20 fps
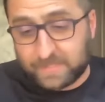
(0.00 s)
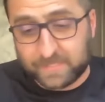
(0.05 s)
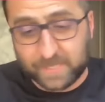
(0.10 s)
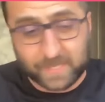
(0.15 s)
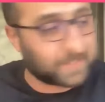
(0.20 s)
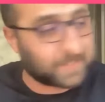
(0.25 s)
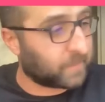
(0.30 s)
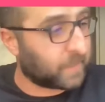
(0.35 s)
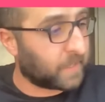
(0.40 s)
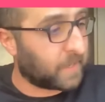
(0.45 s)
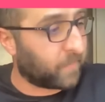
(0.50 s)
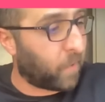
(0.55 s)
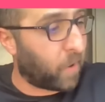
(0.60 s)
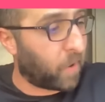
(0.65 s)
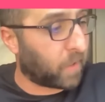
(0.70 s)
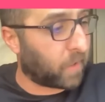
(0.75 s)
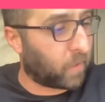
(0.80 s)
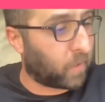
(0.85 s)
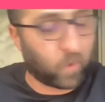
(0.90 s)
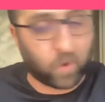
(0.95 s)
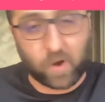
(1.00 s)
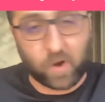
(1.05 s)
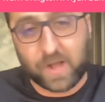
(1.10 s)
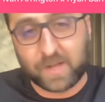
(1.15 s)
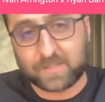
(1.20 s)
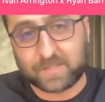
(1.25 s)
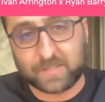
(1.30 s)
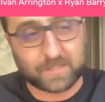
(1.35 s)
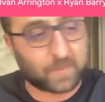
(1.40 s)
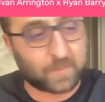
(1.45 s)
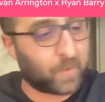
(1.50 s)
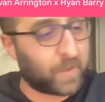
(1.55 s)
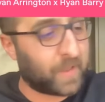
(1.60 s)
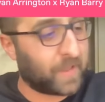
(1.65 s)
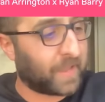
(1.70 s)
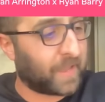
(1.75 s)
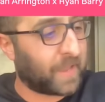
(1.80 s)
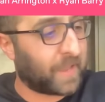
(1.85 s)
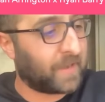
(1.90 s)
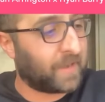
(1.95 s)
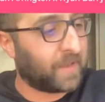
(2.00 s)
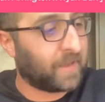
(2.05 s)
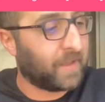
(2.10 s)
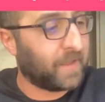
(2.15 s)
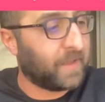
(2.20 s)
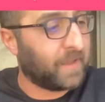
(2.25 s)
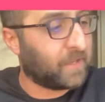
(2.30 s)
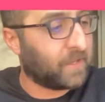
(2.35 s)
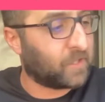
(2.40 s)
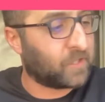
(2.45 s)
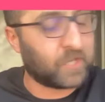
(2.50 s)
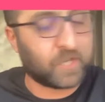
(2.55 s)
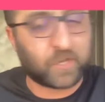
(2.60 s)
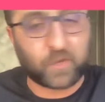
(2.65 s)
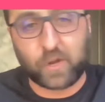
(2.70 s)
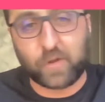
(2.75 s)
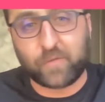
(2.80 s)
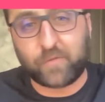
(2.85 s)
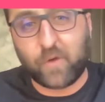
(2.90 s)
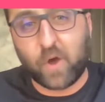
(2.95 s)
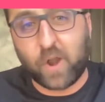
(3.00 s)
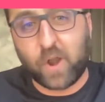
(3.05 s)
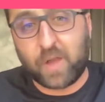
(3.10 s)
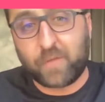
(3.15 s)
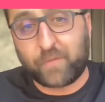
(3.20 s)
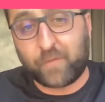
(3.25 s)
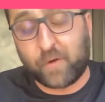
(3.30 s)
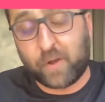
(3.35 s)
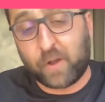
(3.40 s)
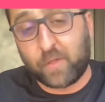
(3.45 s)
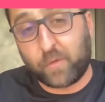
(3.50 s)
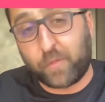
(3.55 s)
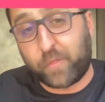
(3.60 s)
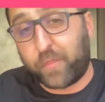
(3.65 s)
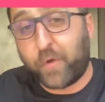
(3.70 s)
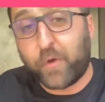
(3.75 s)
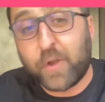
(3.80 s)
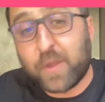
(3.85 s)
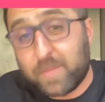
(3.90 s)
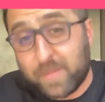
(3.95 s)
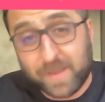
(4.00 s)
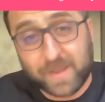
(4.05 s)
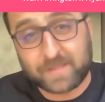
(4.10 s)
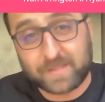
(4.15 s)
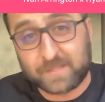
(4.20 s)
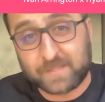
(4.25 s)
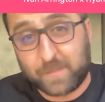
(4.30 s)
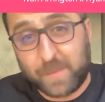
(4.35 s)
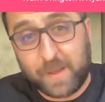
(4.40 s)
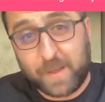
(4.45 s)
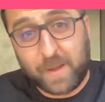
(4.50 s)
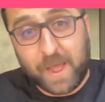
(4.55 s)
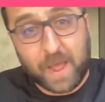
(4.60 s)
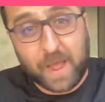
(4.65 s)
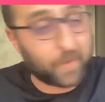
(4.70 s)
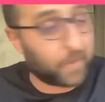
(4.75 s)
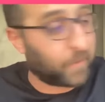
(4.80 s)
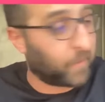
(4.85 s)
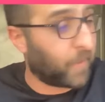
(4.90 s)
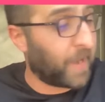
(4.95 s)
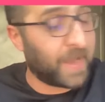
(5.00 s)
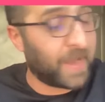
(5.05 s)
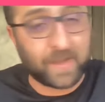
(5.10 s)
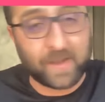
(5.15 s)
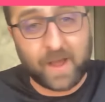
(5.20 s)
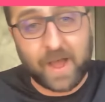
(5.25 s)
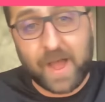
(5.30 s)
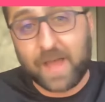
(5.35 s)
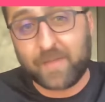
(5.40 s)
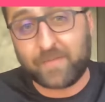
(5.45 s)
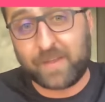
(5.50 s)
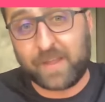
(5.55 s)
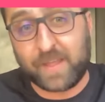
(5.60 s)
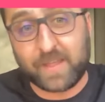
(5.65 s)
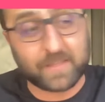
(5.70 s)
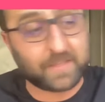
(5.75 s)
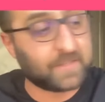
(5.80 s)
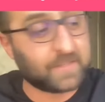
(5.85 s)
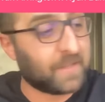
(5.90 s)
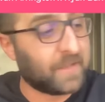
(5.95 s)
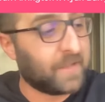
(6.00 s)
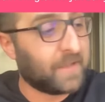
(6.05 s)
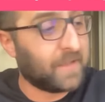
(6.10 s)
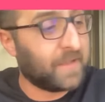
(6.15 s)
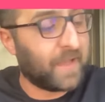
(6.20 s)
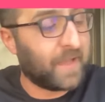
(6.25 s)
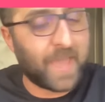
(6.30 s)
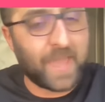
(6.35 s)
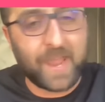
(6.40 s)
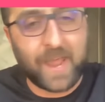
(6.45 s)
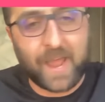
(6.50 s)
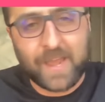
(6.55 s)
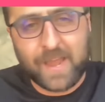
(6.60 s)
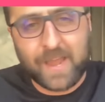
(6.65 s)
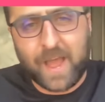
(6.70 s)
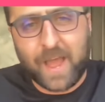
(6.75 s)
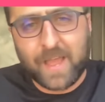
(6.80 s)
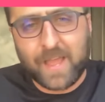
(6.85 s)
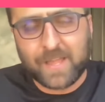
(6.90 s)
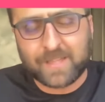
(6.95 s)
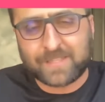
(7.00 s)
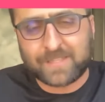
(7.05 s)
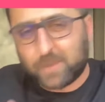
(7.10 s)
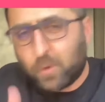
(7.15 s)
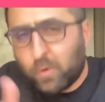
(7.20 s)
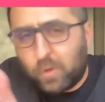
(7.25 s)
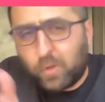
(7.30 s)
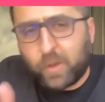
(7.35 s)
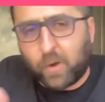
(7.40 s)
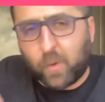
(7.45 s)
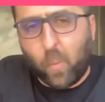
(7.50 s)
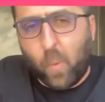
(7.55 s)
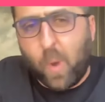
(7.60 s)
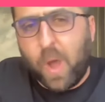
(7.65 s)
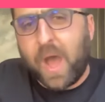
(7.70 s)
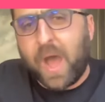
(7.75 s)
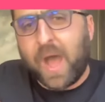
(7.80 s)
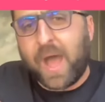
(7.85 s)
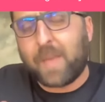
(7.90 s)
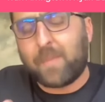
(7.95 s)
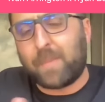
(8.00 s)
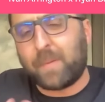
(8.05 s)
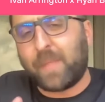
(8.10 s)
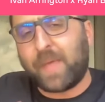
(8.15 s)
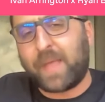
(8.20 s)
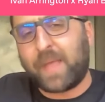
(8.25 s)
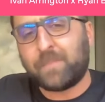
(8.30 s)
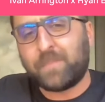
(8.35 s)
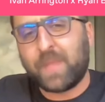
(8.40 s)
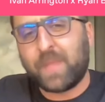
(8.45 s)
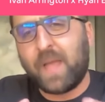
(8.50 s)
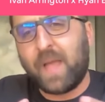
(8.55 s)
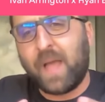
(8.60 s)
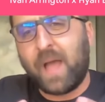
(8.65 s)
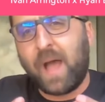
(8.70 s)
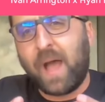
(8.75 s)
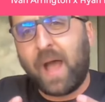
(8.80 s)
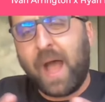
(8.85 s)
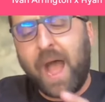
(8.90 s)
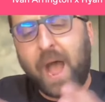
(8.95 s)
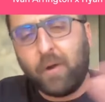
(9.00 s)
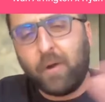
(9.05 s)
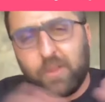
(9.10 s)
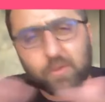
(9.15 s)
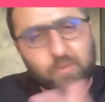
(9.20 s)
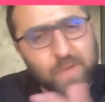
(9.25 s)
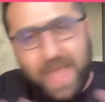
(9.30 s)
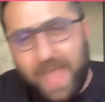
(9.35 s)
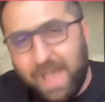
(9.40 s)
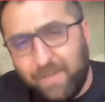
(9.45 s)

insights lead of all of Clorox this week, and she could have gone on for another 30 minutes about how great Ivan is. And it's so clear why, but like, how do